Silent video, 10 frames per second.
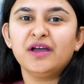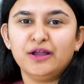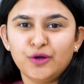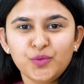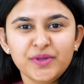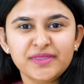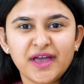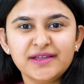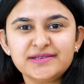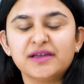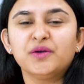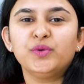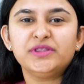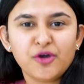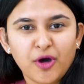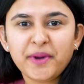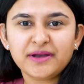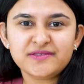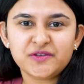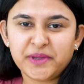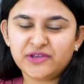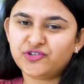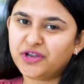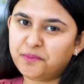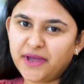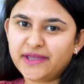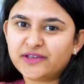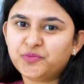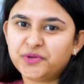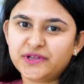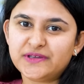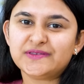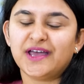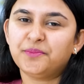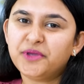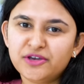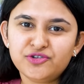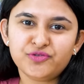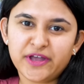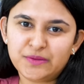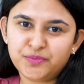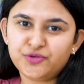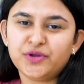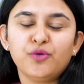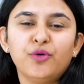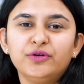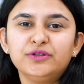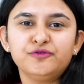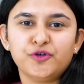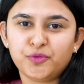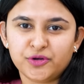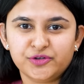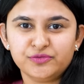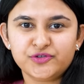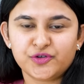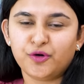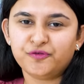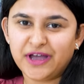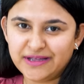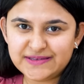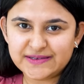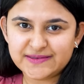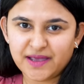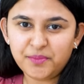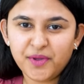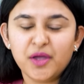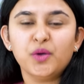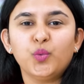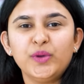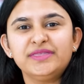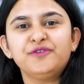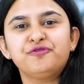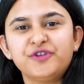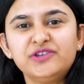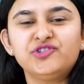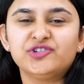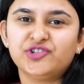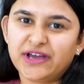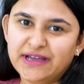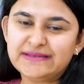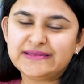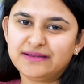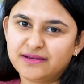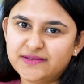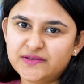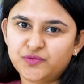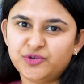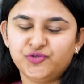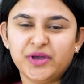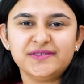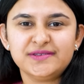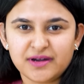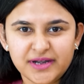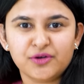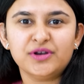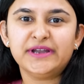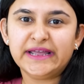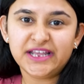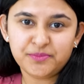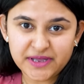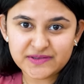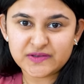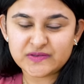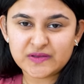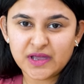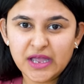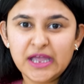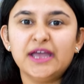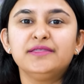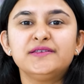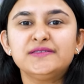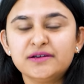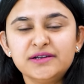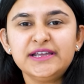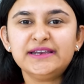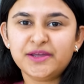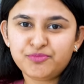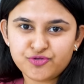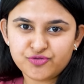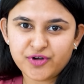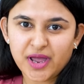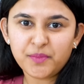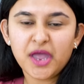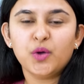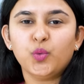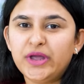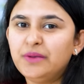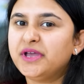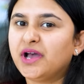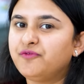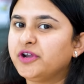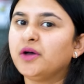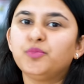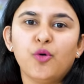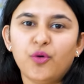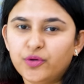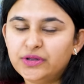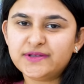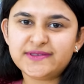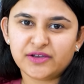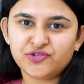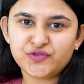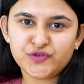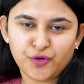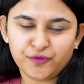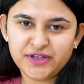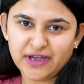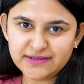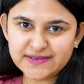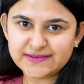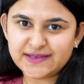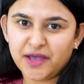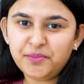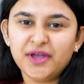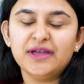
Along with that, with your participation and my expertise, I'm here to help you in all the four modules of IELTS exam with the free Shiksha IELTS classes which we are starting on a daily basis. In this 30-day program, we'll be covering up all the sections of the IELTS exam.